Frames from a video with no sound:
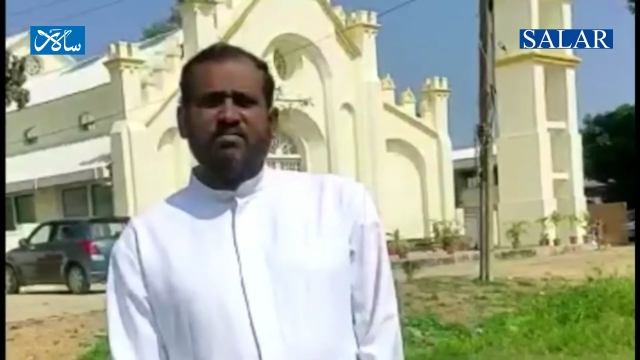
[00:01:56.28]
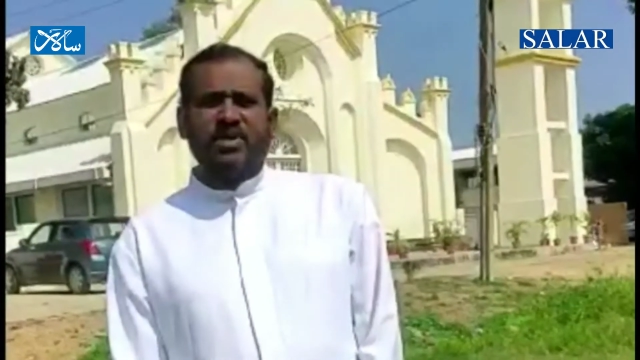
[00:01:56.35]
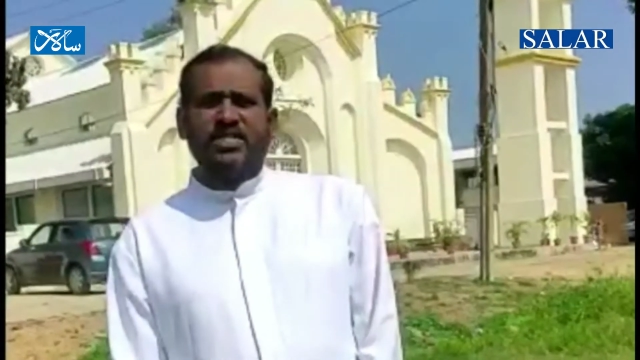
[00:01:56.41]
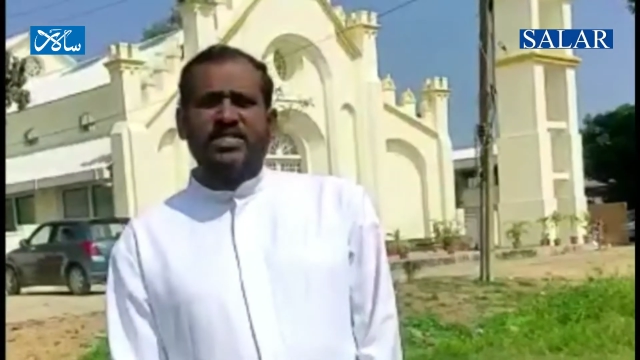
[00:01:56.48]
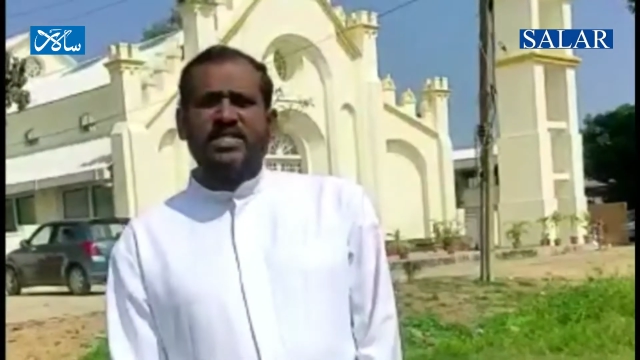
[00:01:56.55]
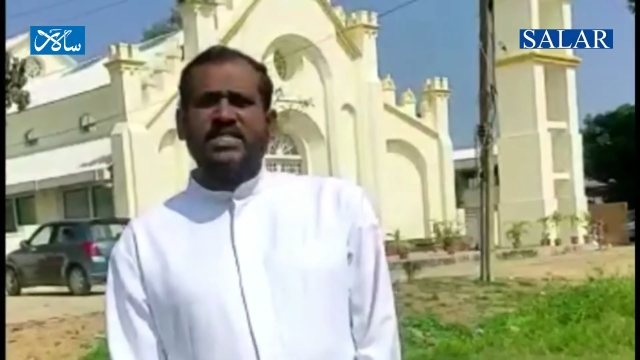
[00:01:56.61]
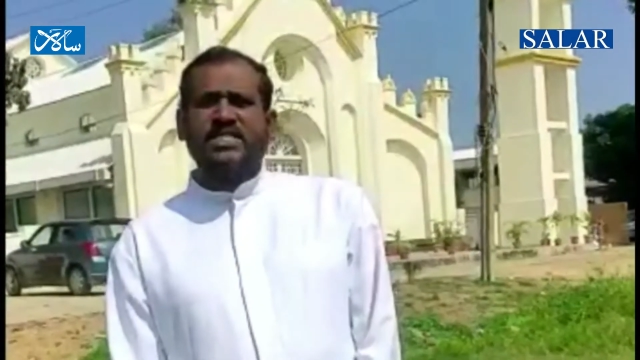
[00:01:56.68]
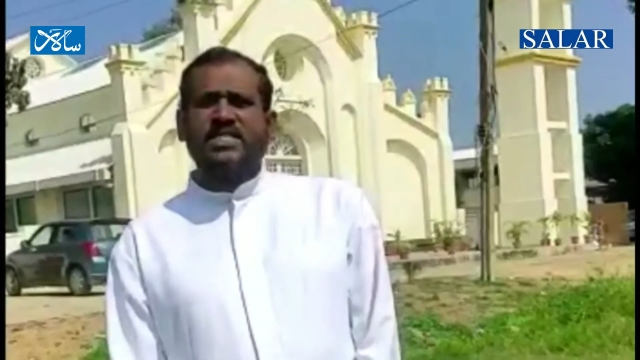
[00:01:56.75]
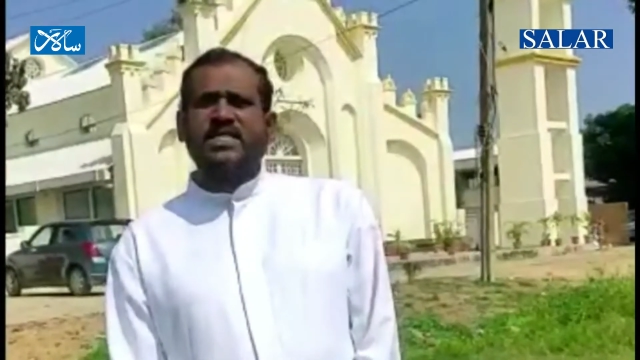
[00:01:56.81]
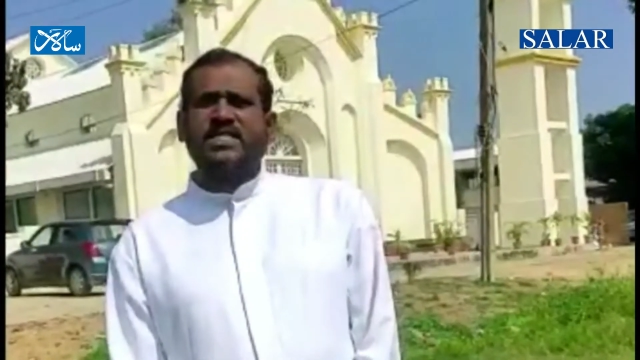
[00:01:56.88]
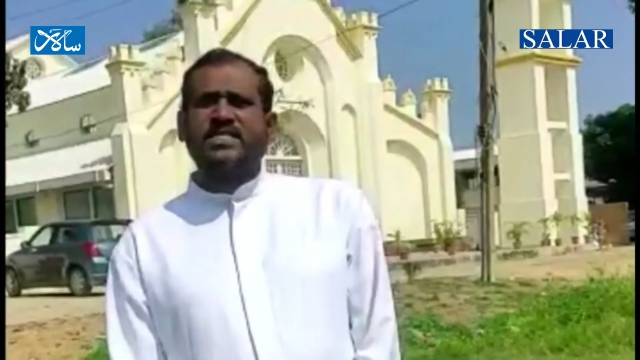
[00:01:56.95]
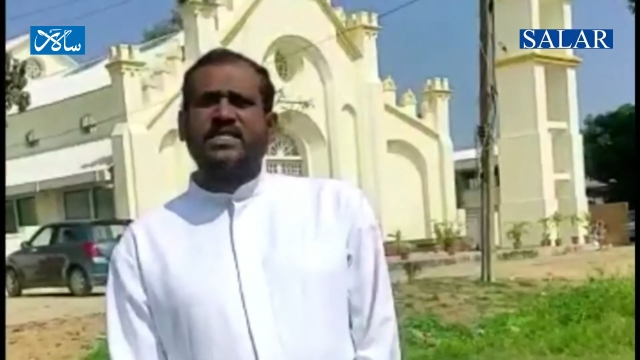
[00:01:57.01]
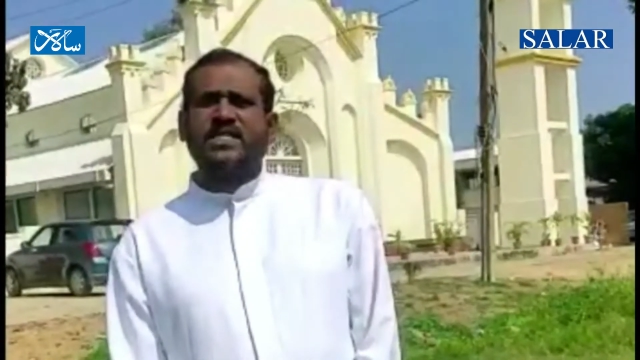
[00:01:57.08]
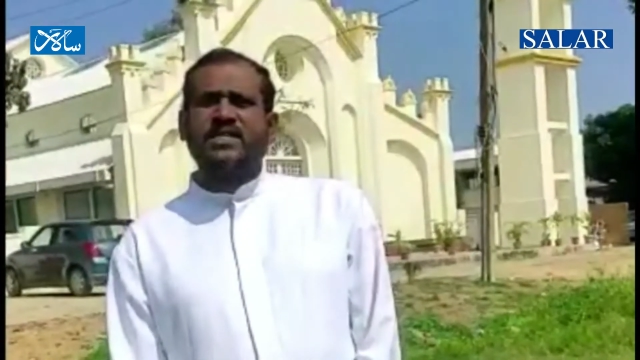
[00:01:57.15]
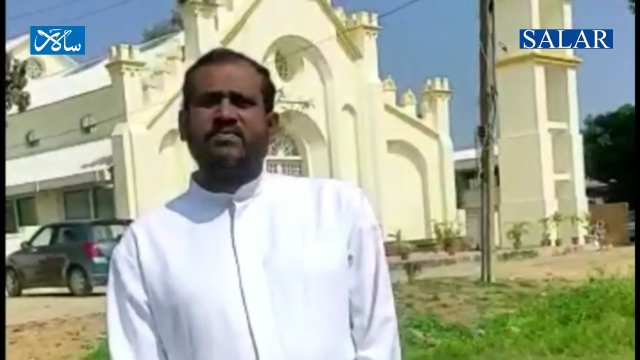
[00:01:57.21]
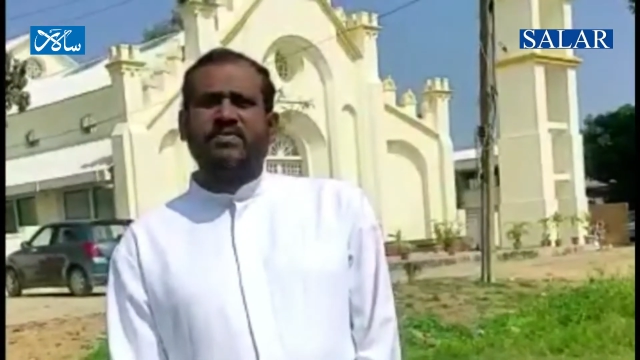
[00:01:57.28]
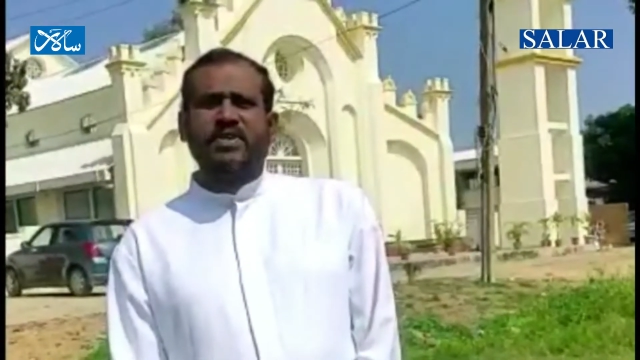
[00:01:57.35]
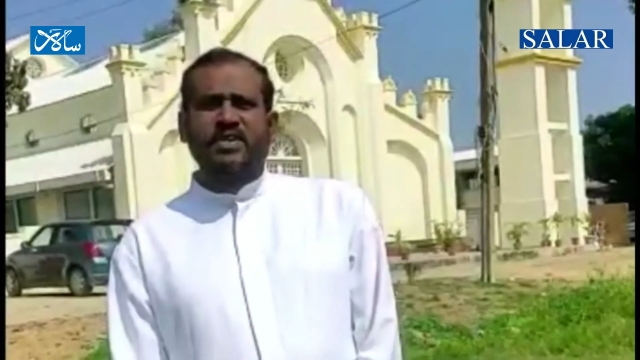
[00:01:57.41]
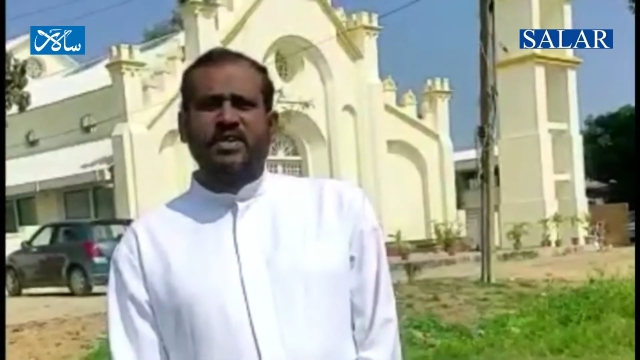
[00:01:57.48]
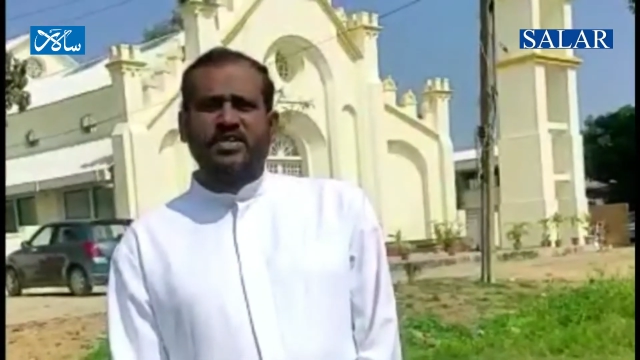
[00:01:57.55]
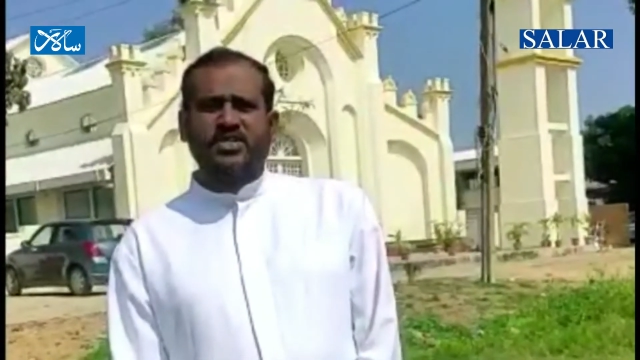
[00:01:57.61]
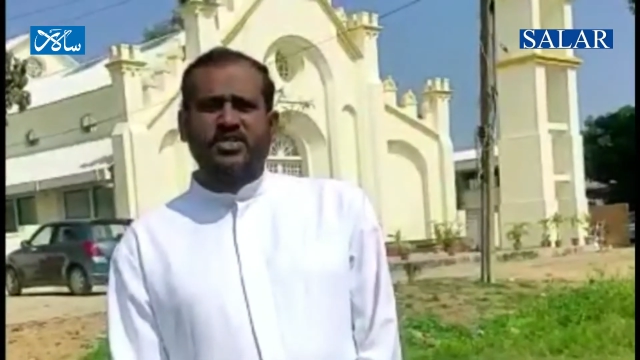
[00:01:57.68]
By 6:30, we
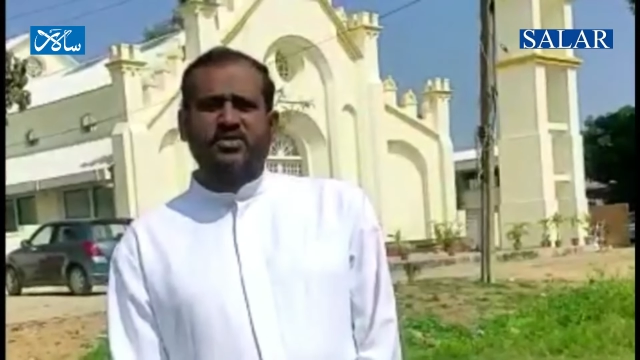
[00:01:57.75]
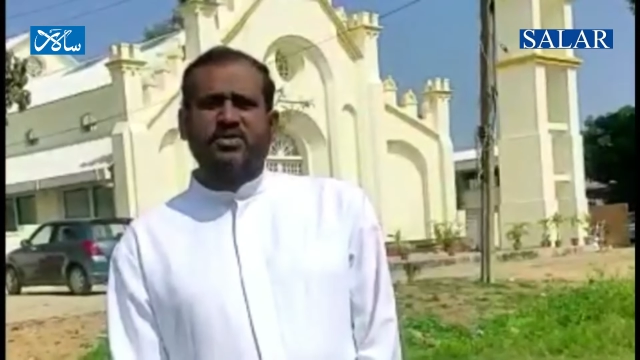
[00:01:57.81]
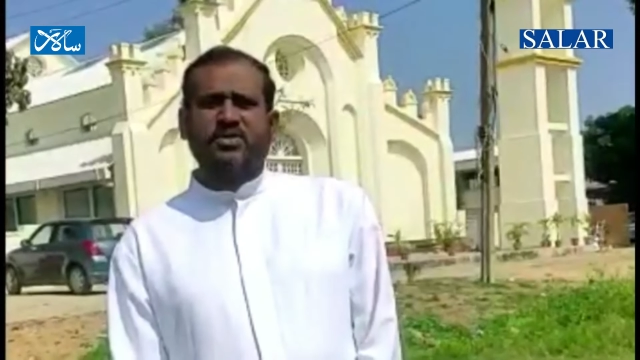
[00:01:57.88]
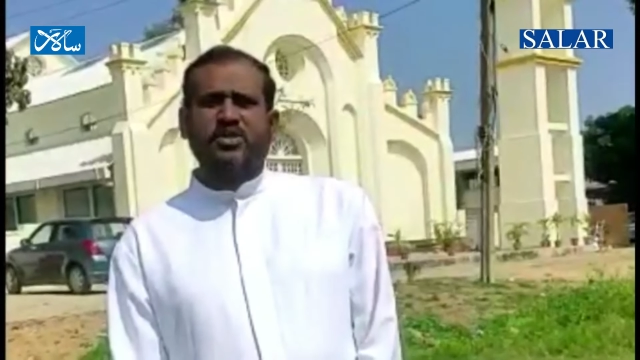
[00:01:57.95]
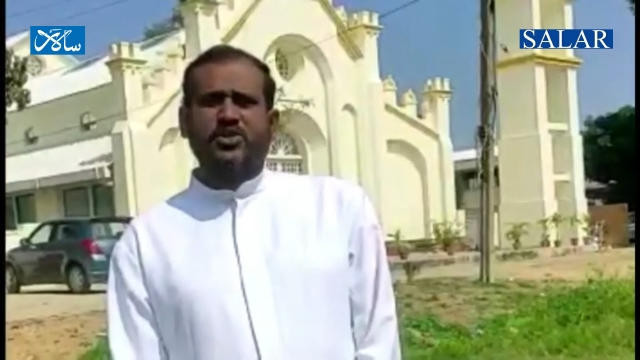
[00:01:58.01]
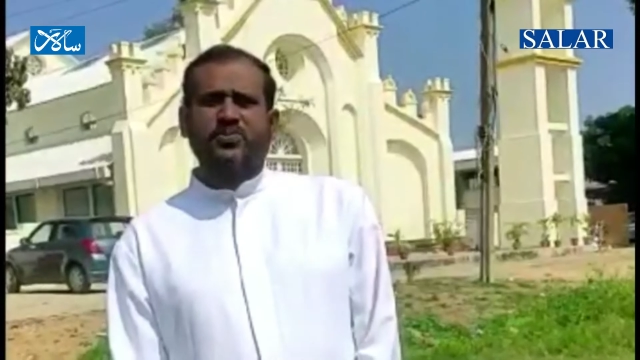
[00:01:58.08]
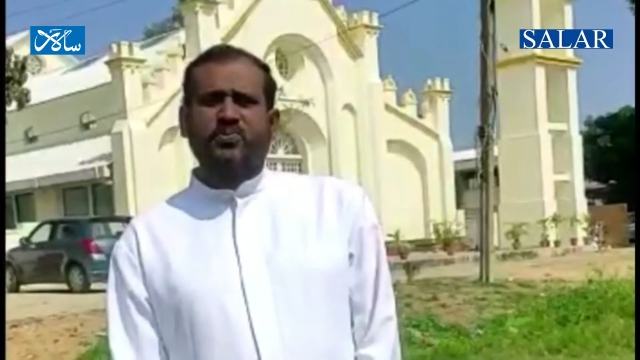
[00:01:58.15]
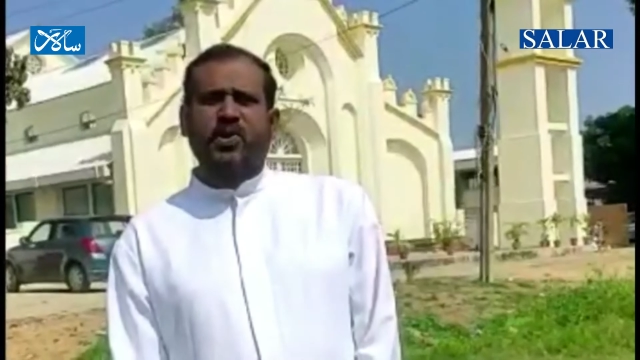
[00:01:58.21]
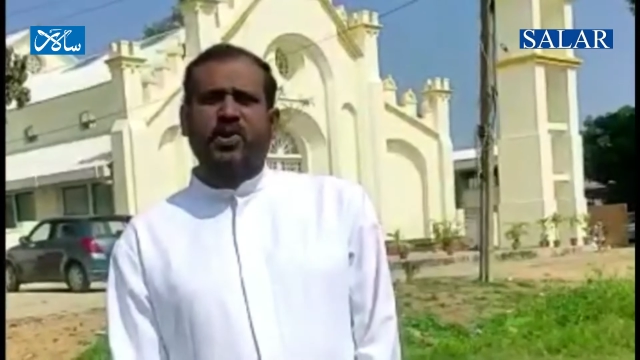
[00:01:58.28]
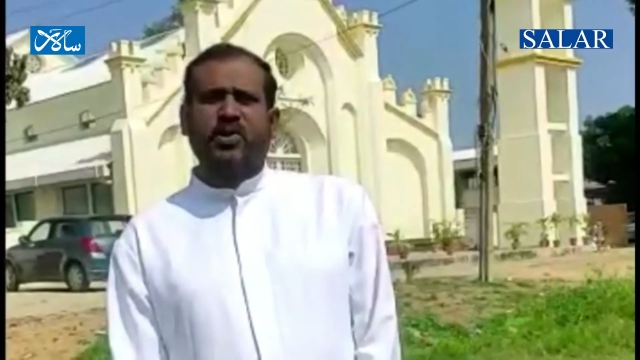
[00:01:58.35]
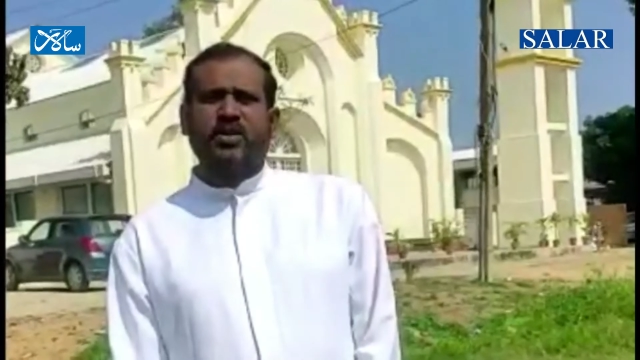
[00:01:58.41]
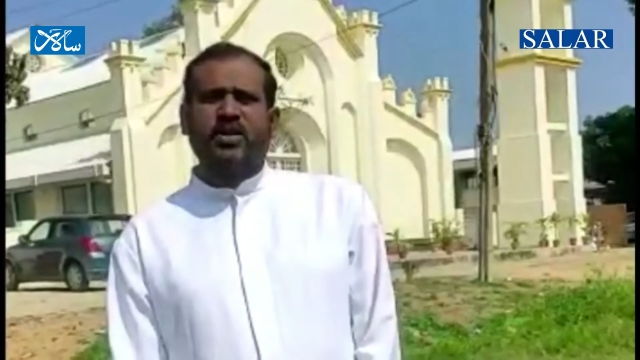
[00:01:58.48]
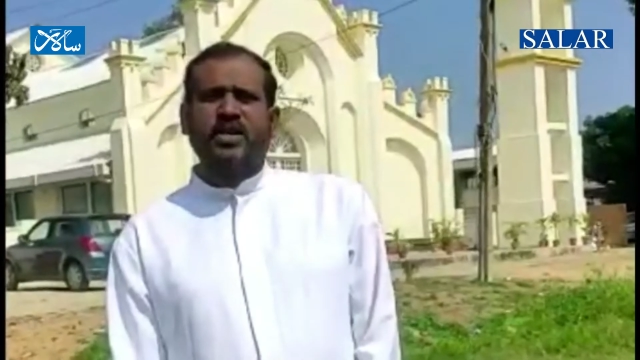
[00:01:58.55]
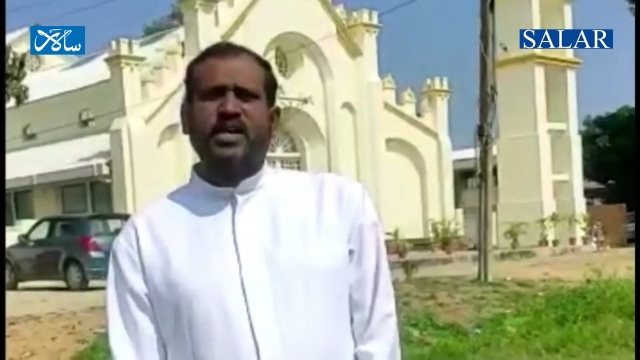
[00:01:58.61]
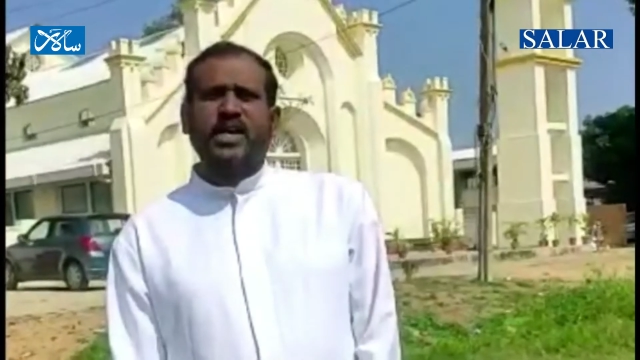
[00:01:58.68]
rushed to the spot